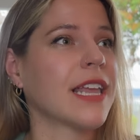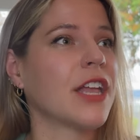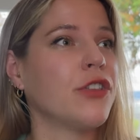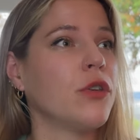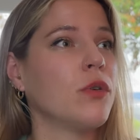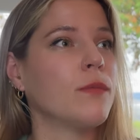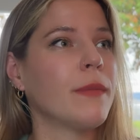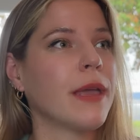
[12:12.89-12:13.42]
Can
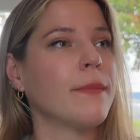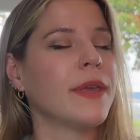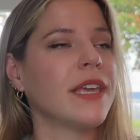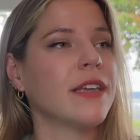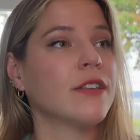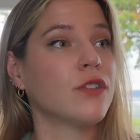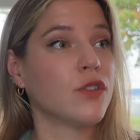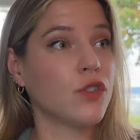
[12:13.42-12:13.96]
you
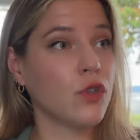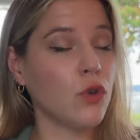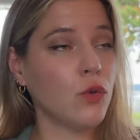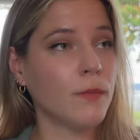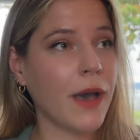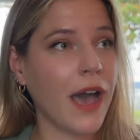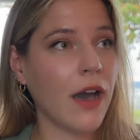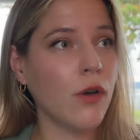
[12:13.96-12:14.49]
maybe
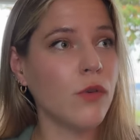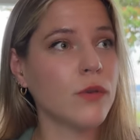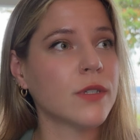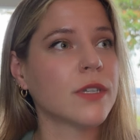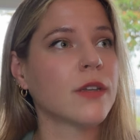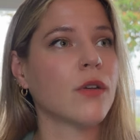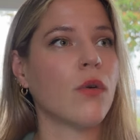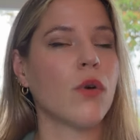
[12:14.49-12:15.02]
zoom
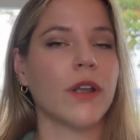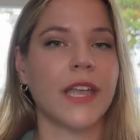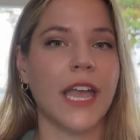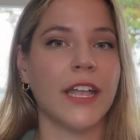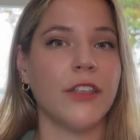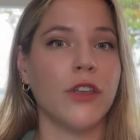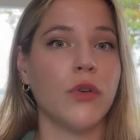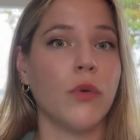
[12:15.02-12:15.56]
out or
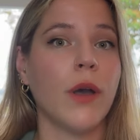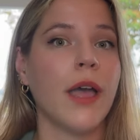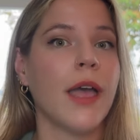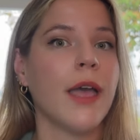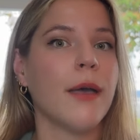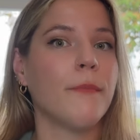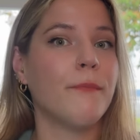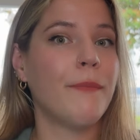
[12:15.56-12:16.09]
can you
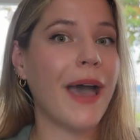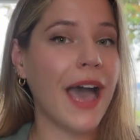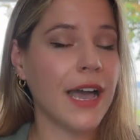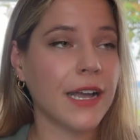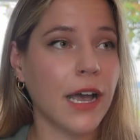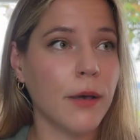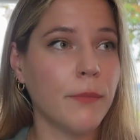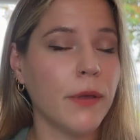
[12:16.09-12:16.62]

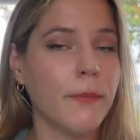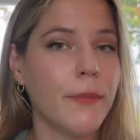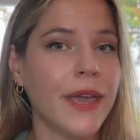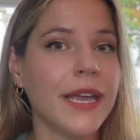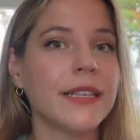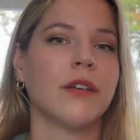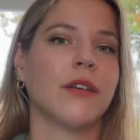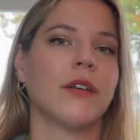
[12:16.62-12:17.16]
back up a
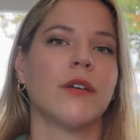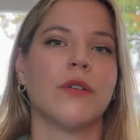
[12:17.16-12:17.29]
bit?